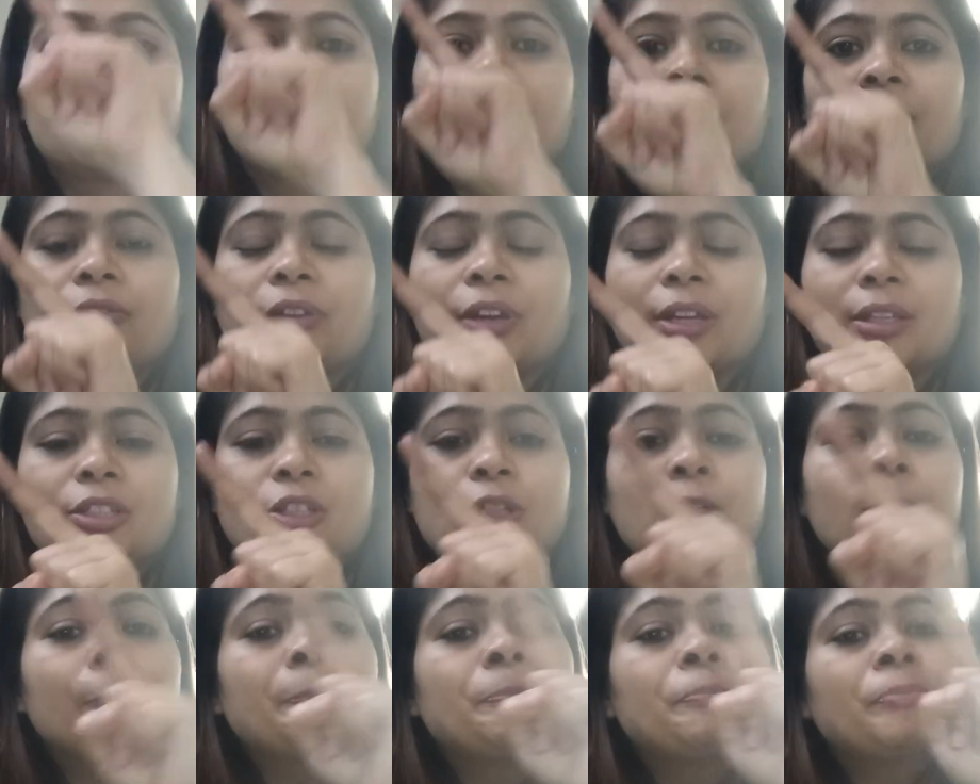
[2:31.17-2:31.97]
which
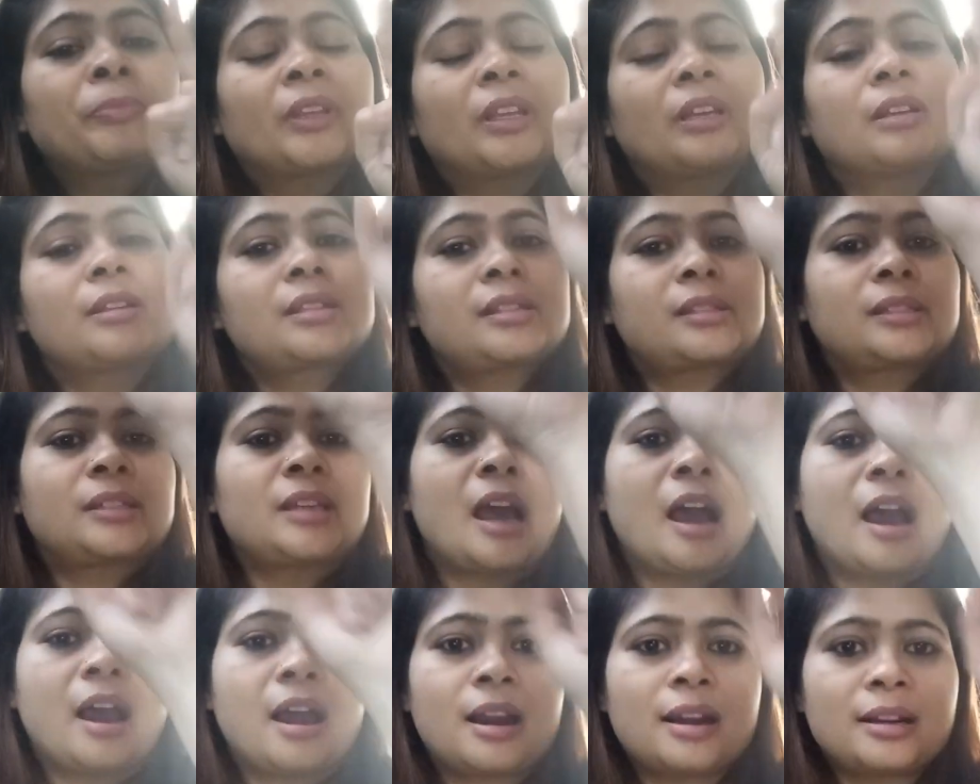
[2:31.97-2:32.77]
the
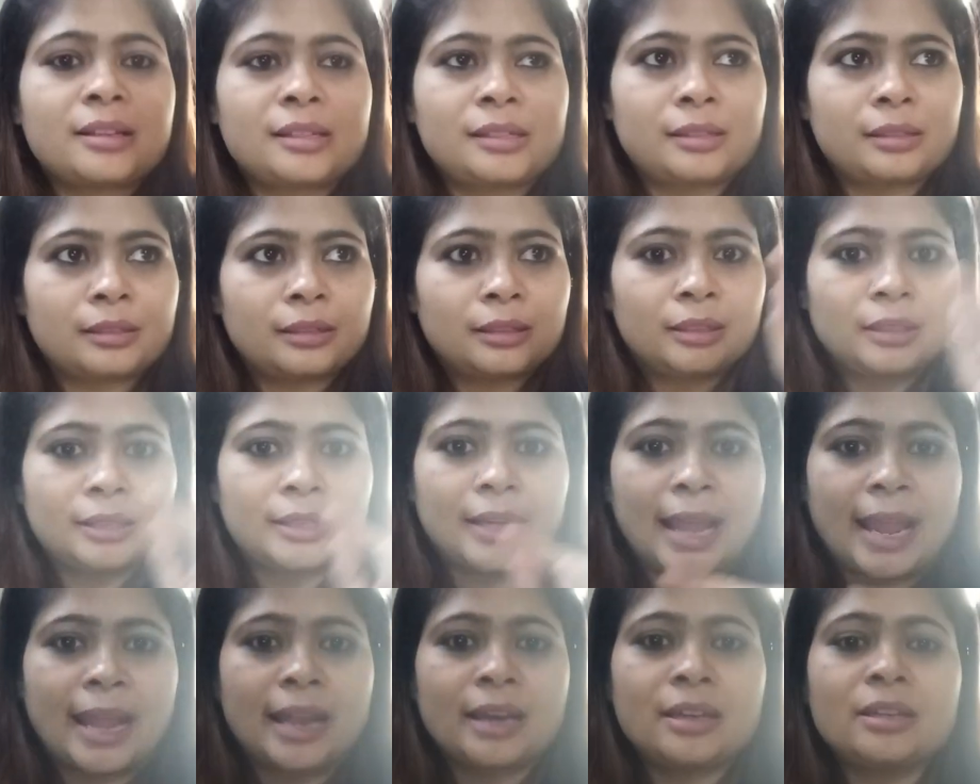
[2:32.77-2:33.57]
stars
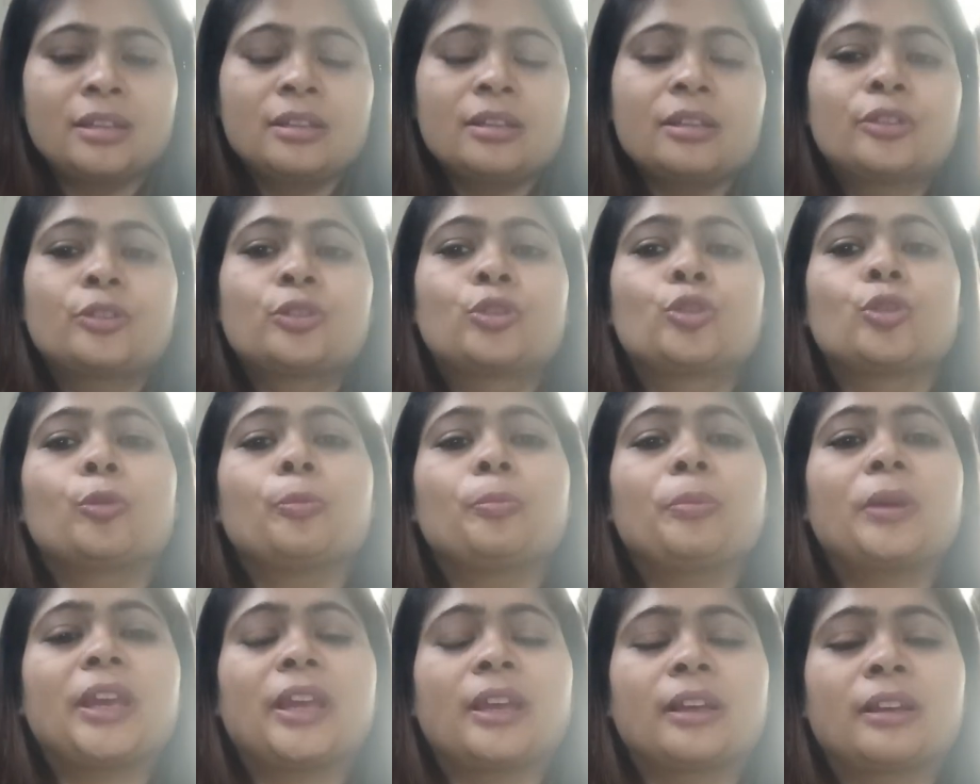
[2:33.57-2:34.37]
tend to
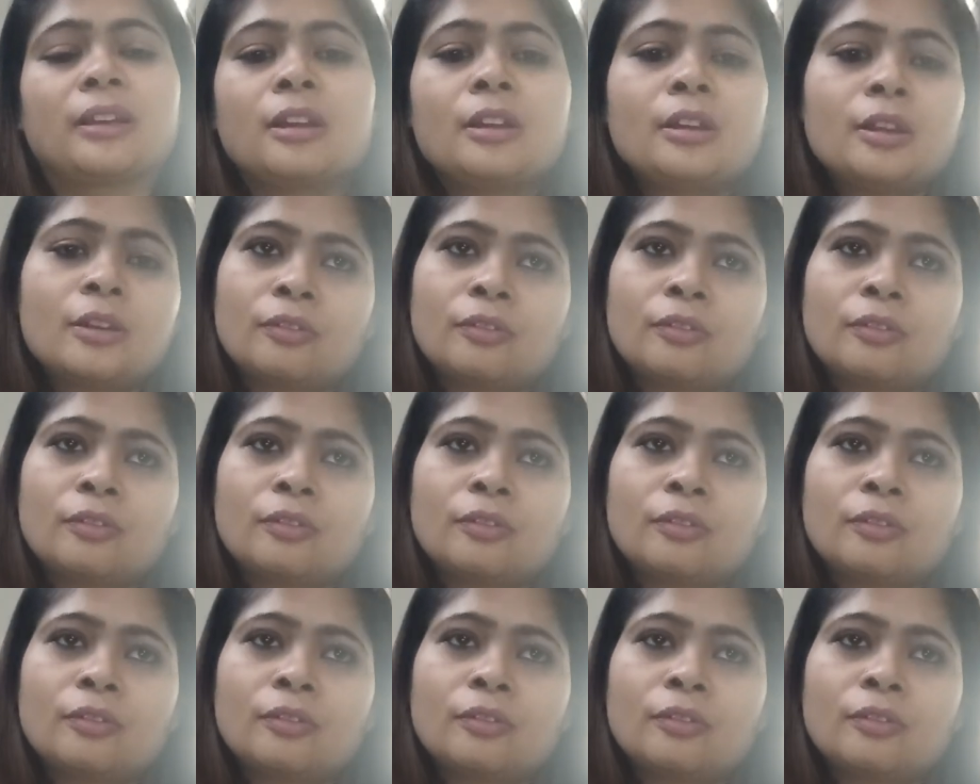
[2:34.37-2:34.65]
make.